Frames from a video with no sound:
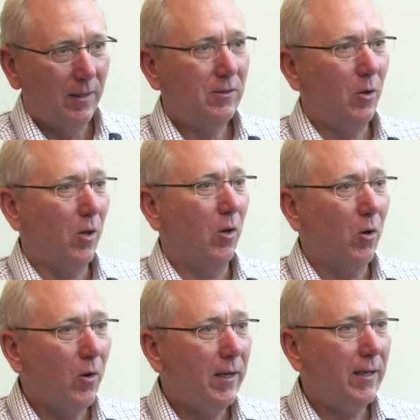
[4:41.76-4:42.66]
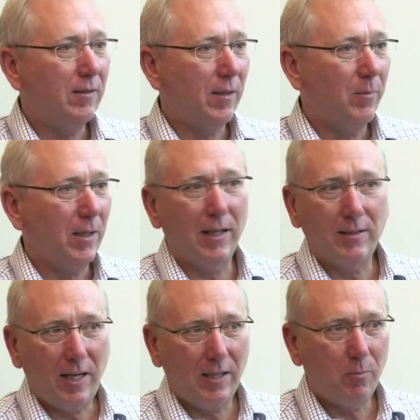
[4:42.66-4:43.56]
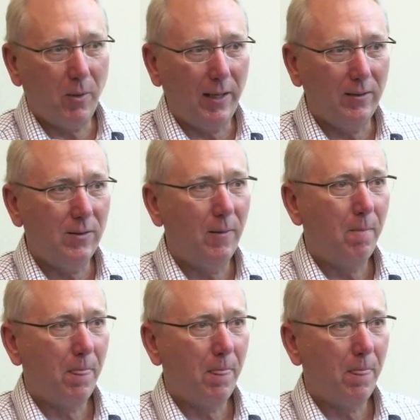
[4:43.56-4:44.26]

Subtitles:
So the learning is something that takes place